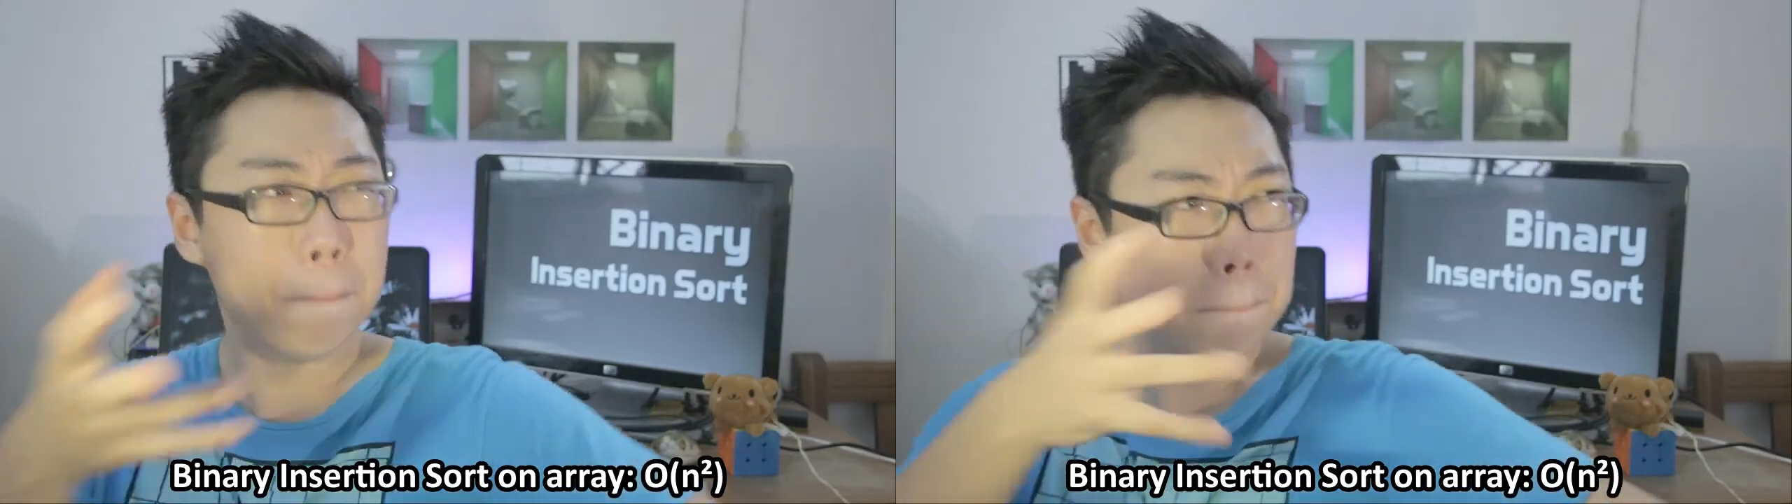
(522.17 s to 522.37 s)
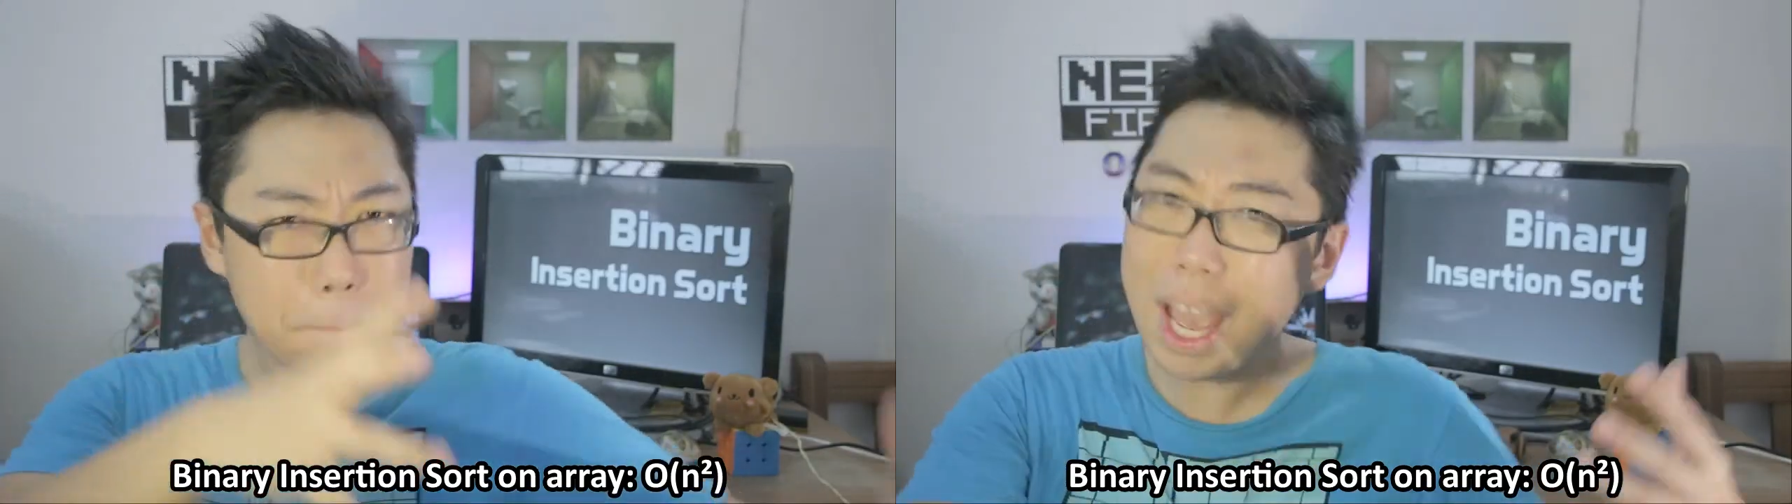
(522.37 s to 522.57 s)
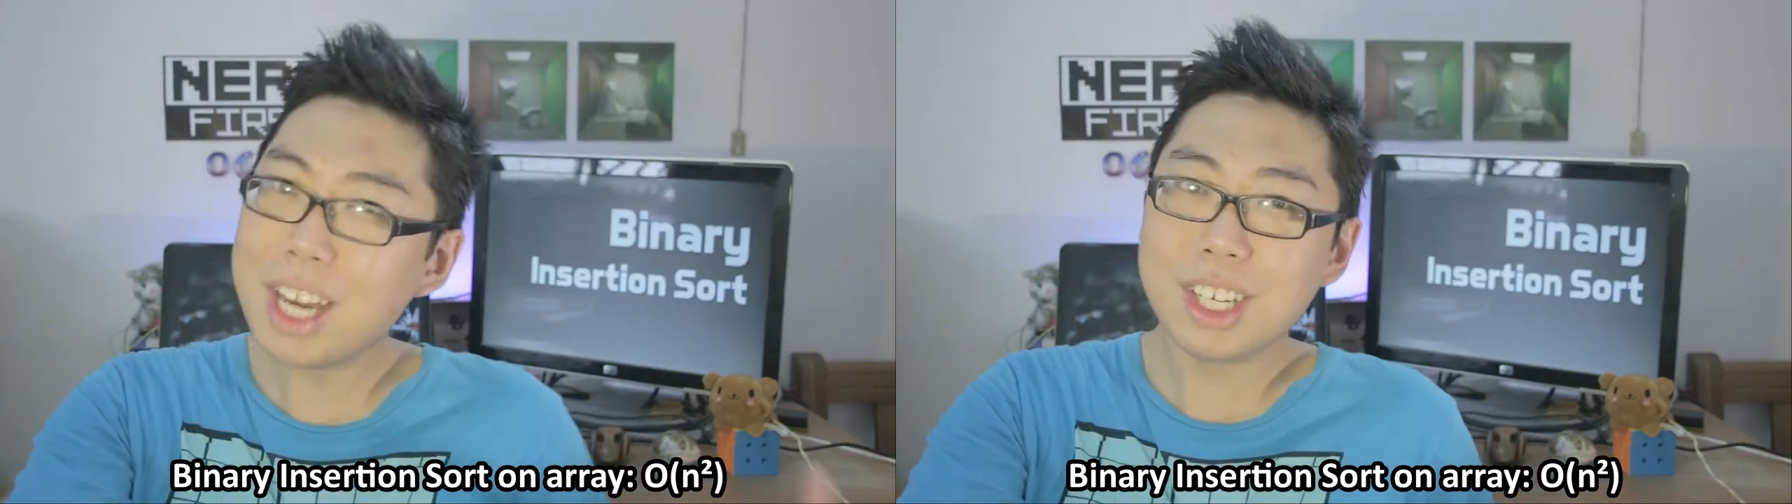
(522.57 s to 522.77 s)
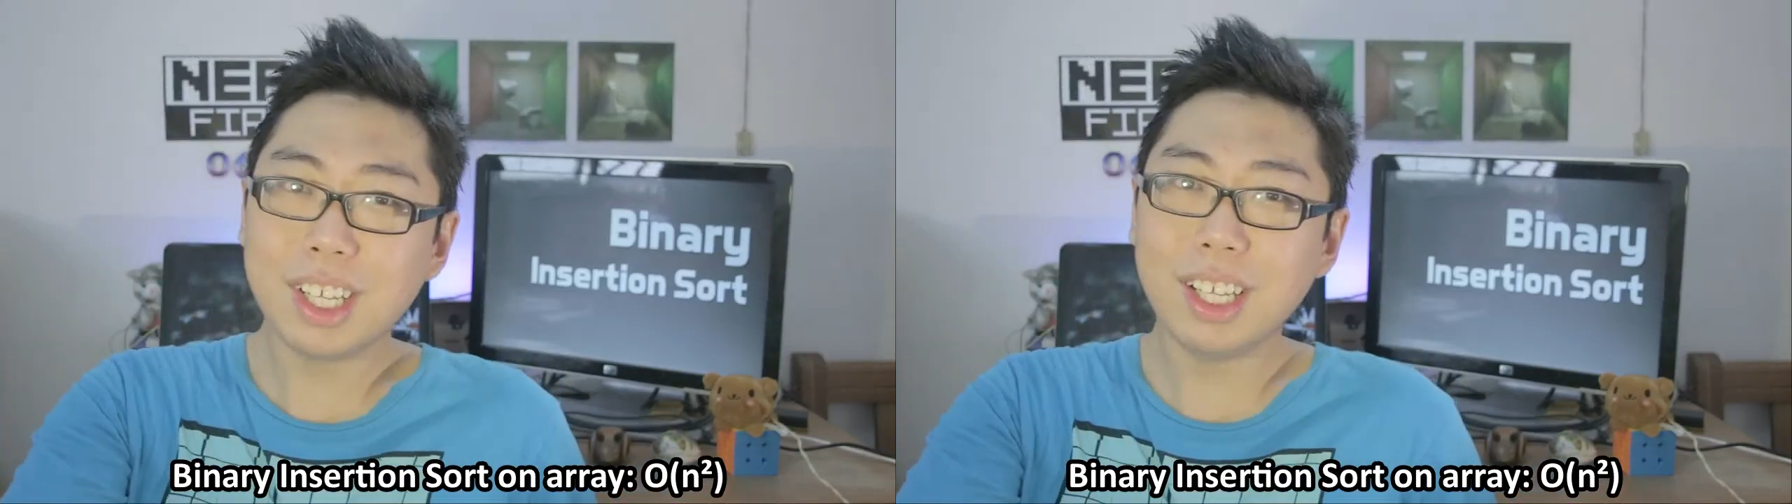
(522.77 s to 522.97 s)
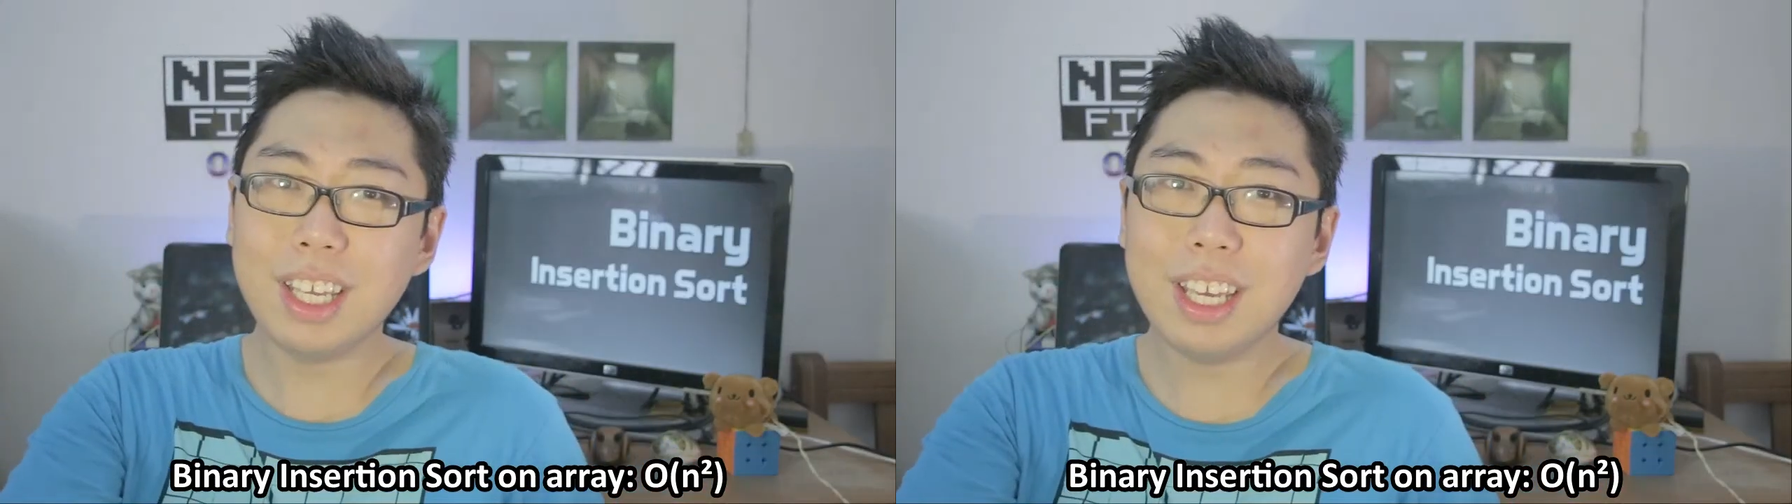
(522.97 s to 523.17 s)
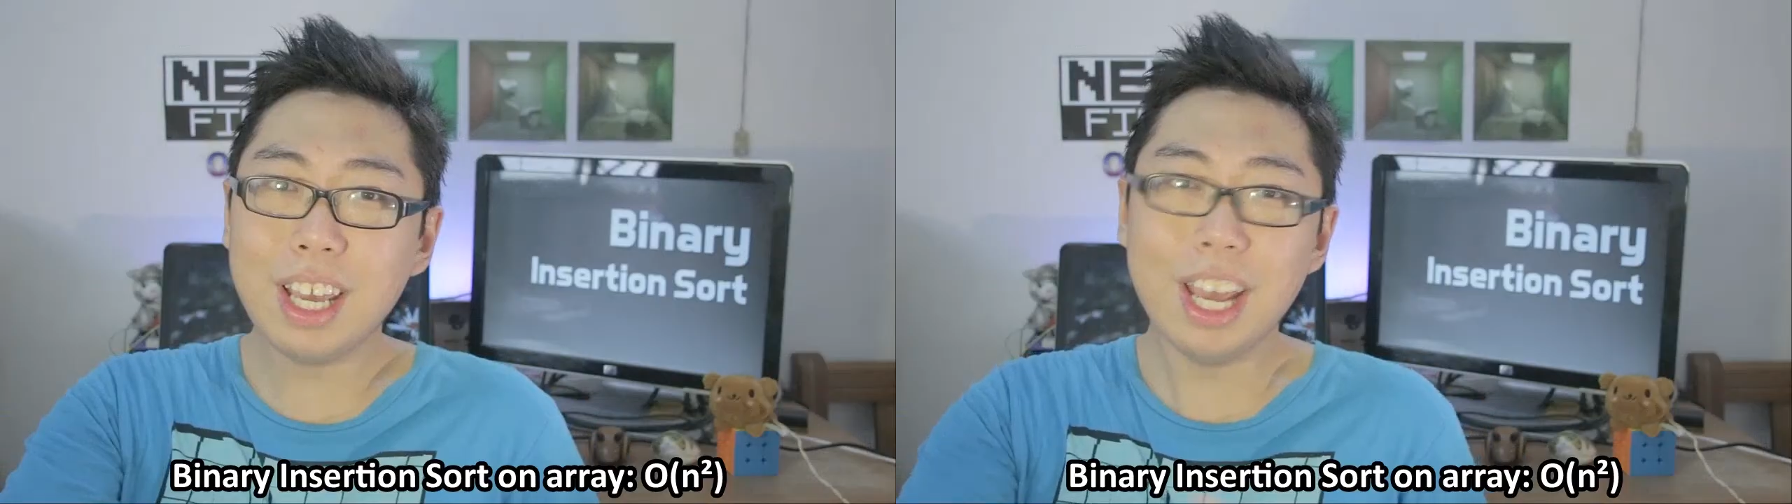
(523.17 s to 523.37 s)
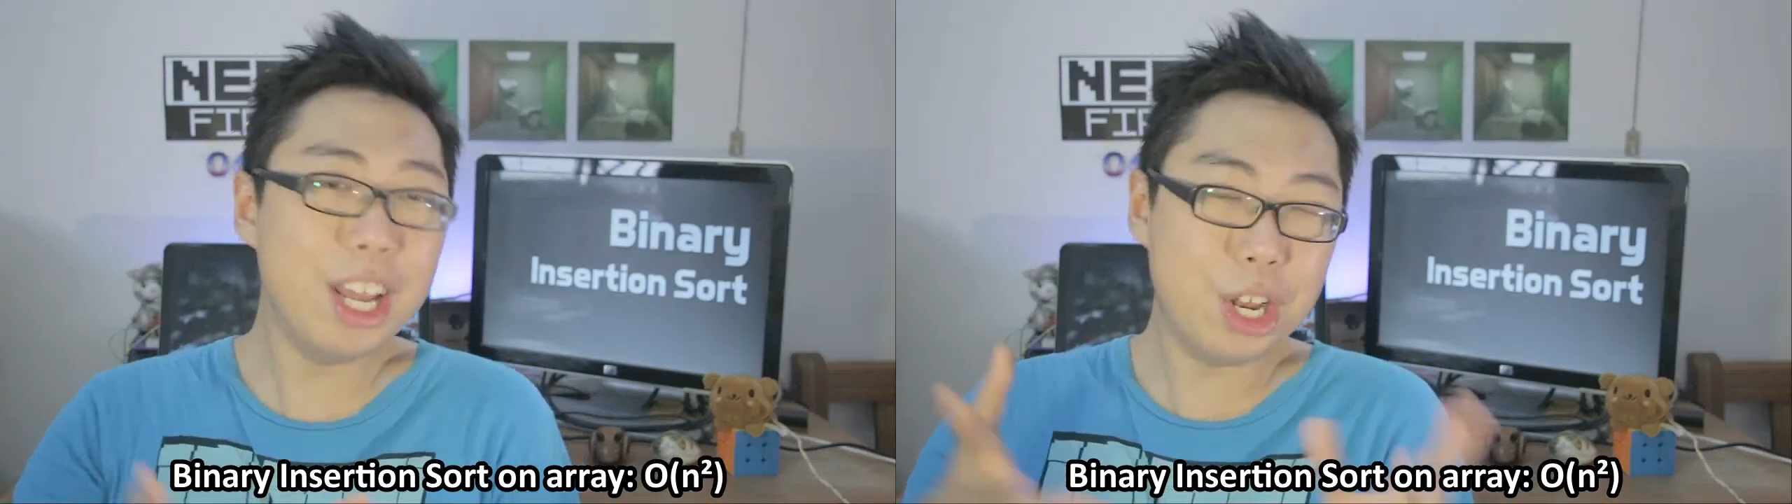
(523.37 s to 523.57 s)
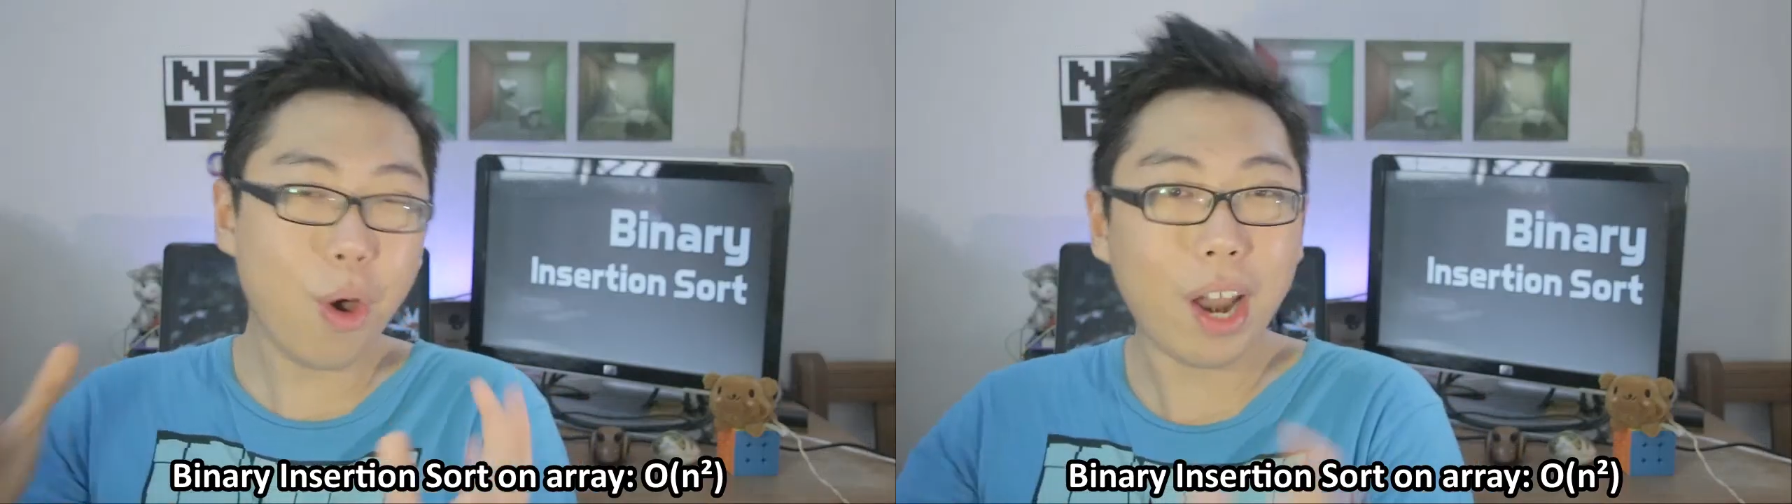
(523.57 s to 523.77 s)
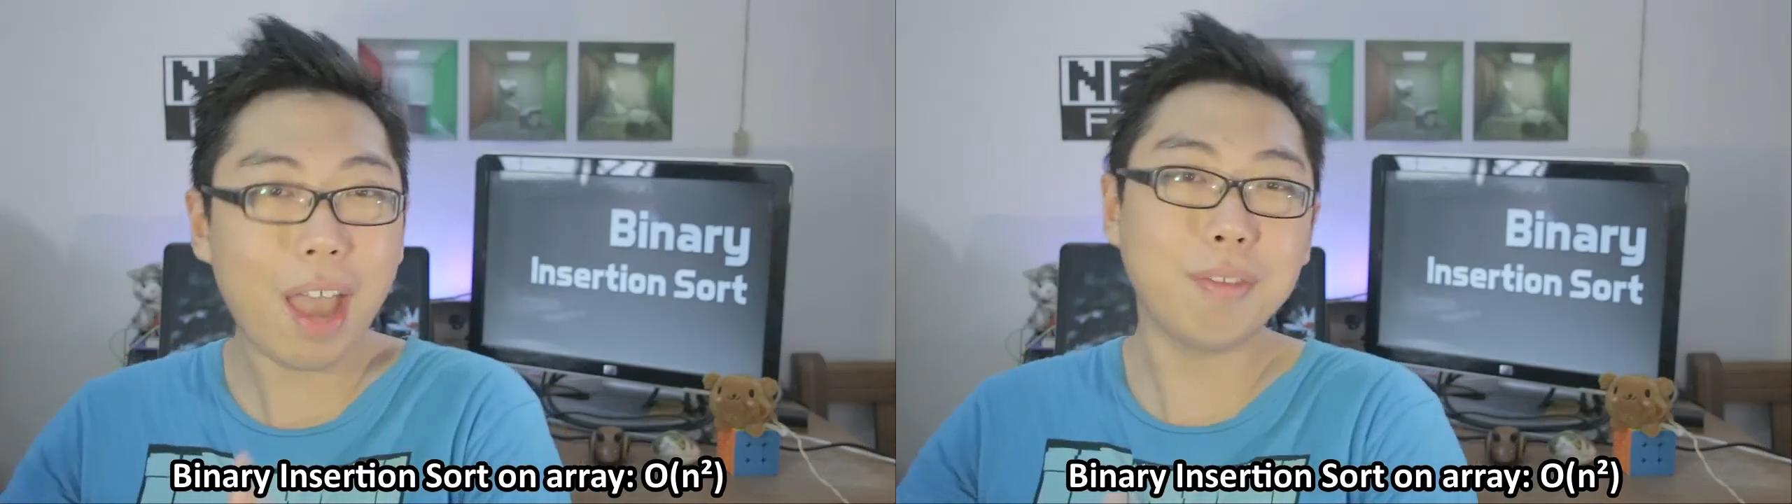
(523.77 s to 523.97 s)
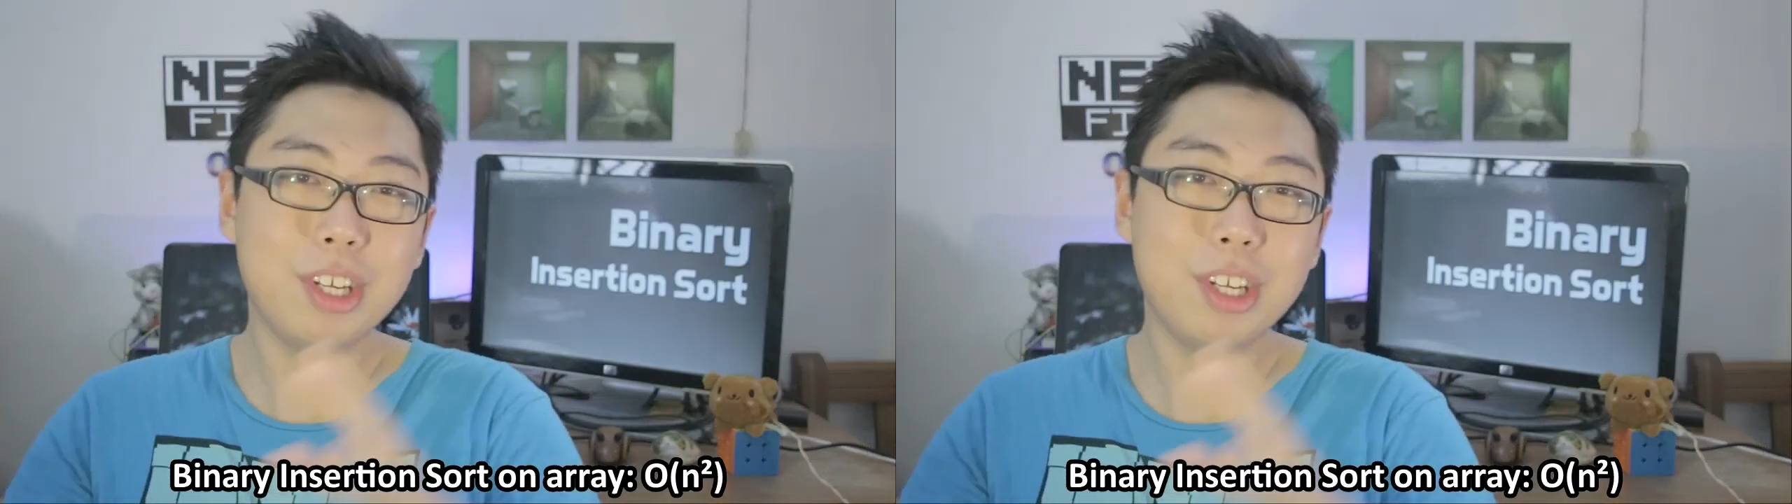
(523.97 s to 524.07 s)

magically not have